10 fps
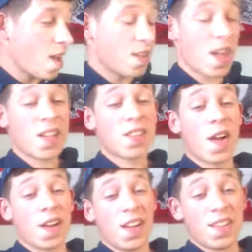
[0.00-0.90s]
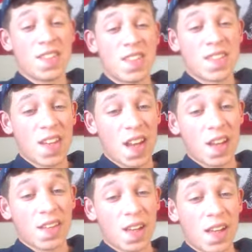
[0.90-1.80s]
and they started getting sick.